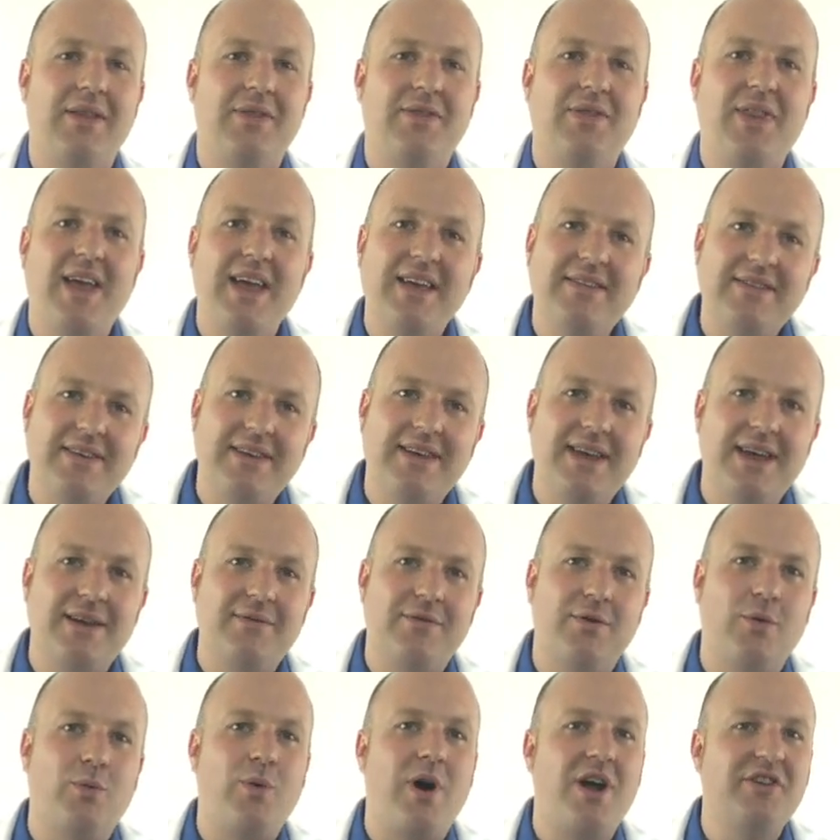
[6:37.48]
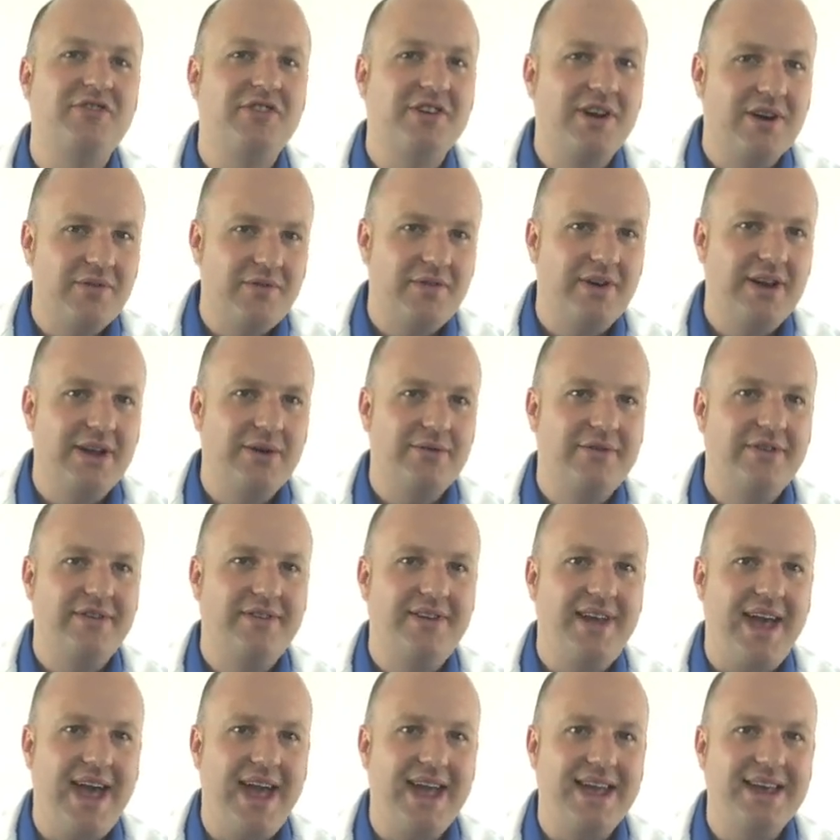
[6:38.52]
Thanks again for watching our video
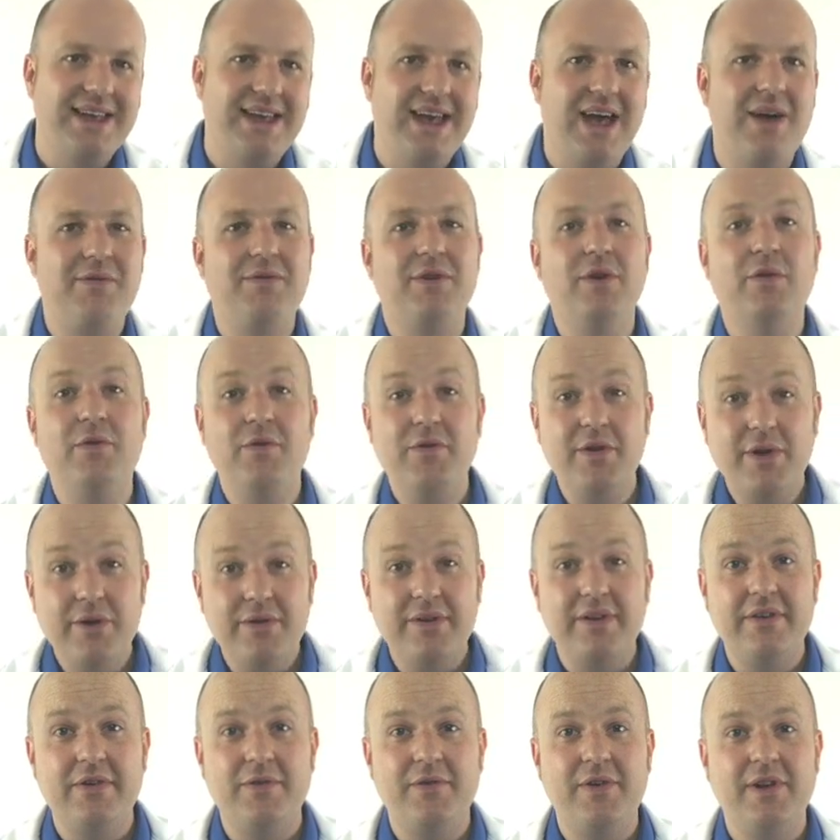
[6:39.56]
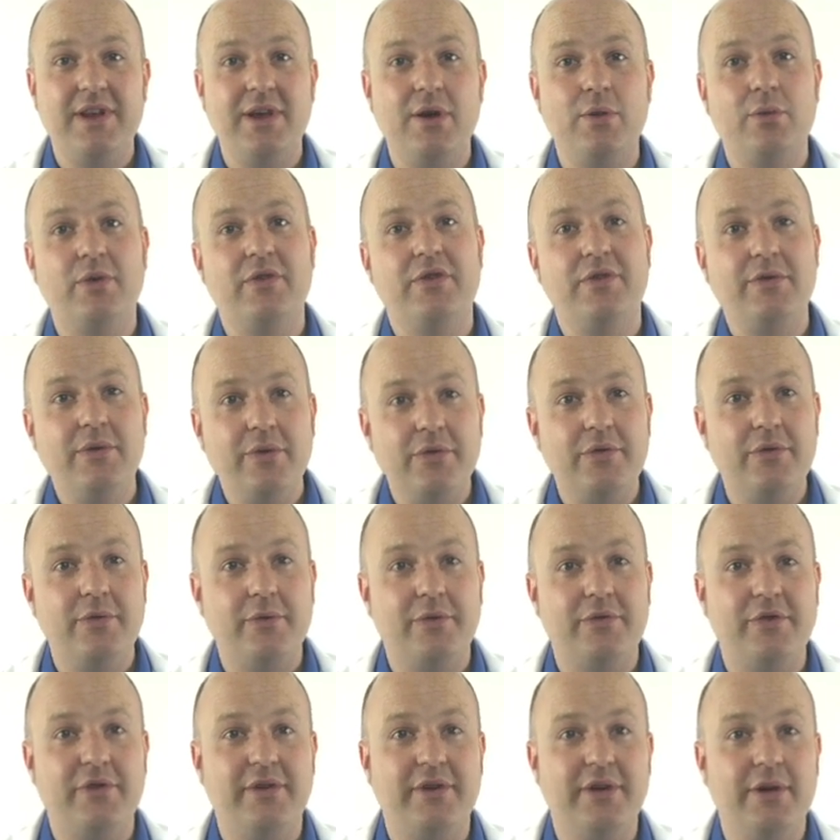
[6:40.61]
today. If you feel this video was
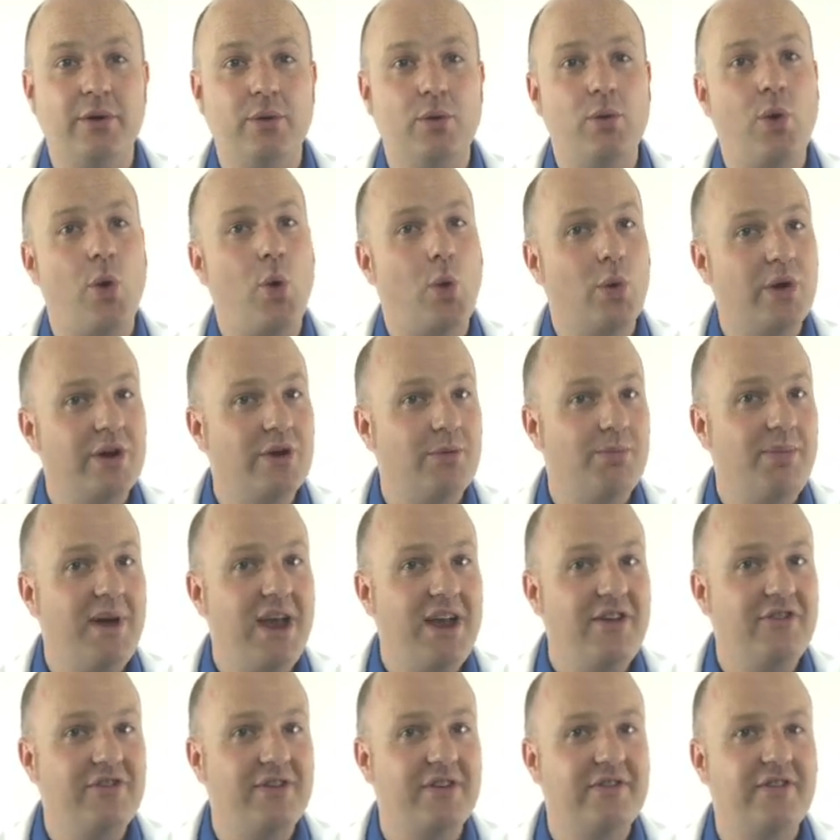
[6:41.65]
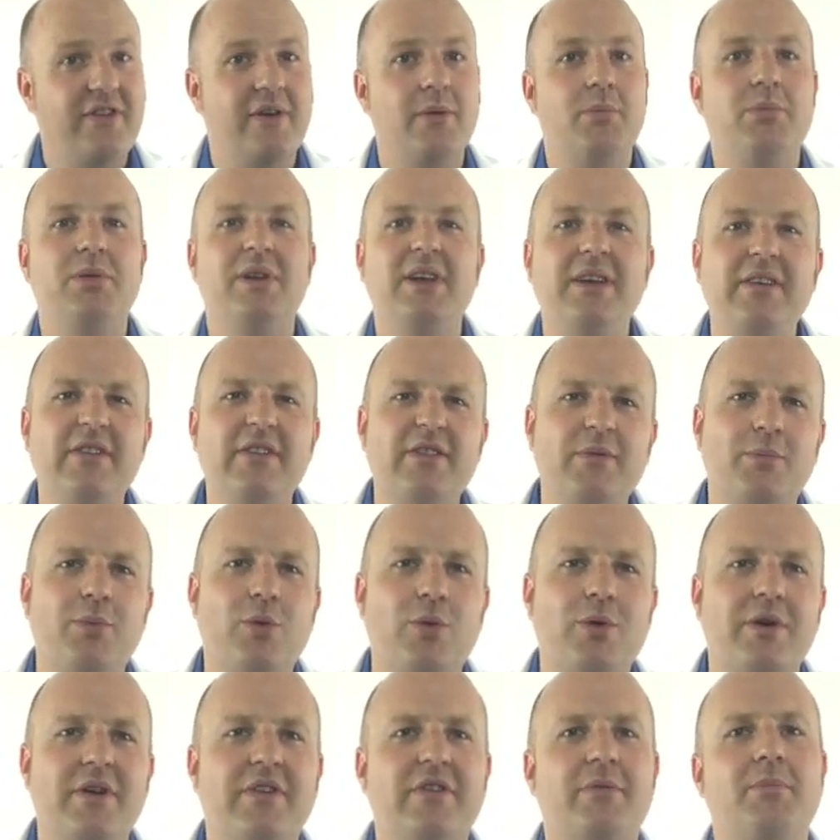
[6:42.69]
useful to you or your patients, please
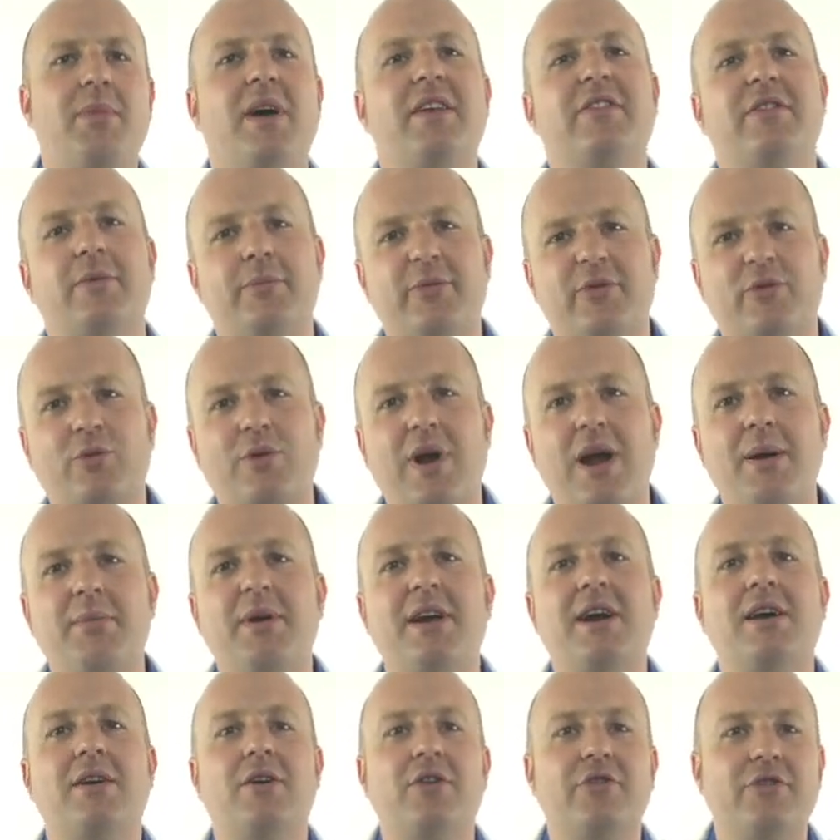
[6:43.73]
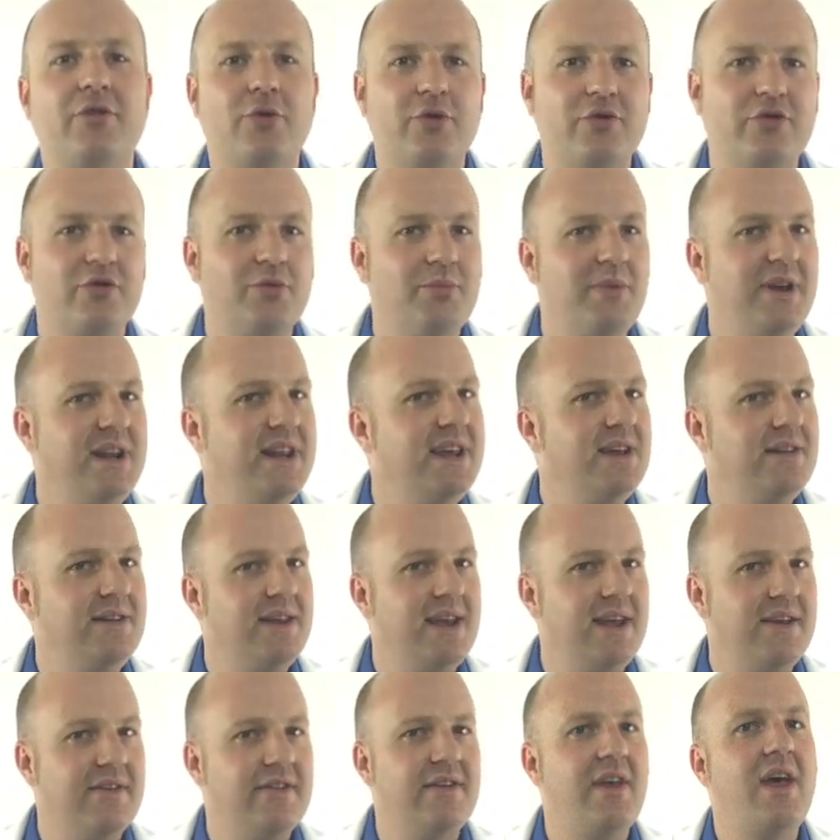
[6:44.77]
support us by subscribing on our social media
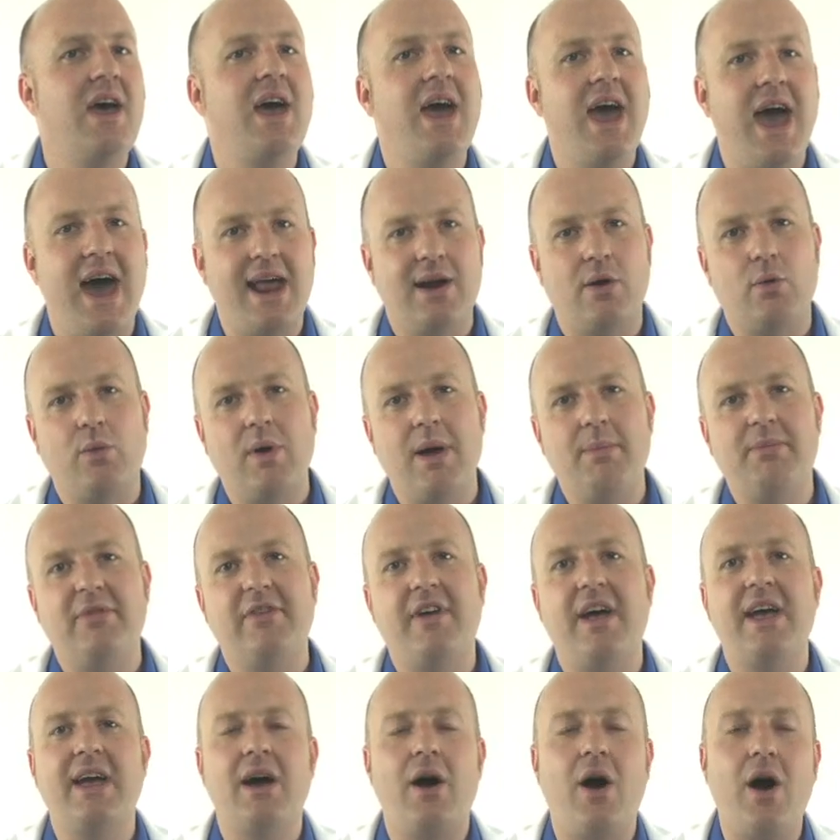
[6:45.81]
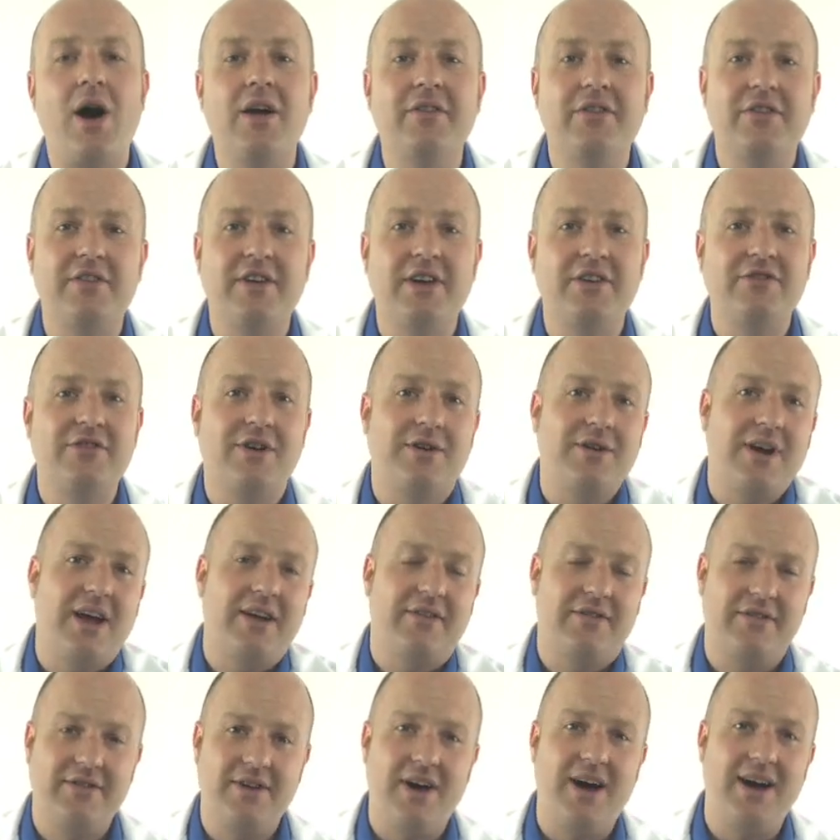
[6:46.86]
links and our website
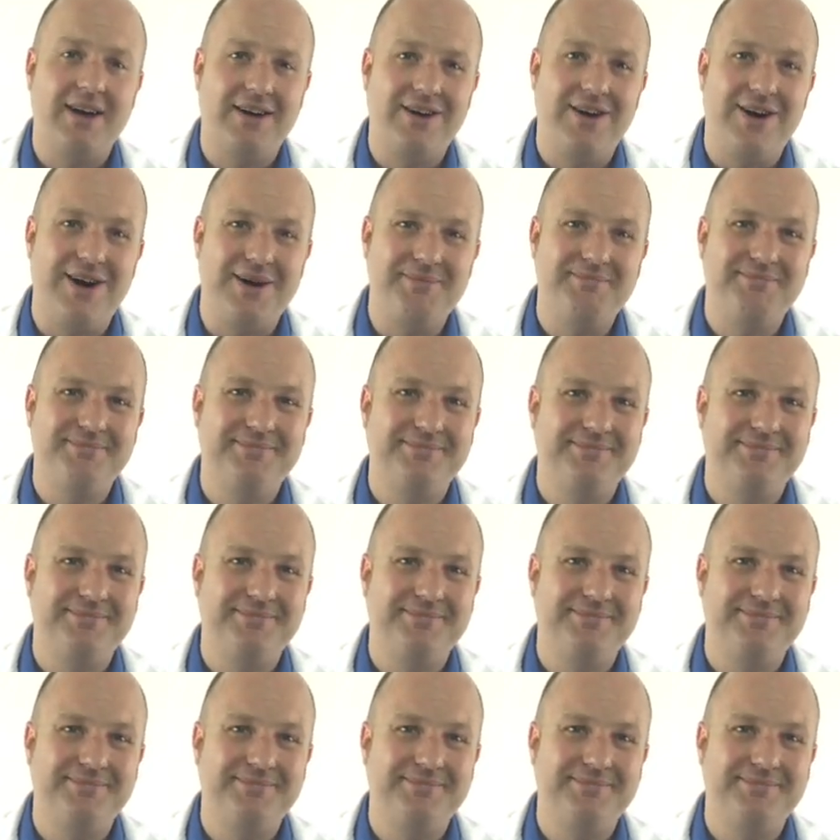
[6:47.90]
onstageRx.com.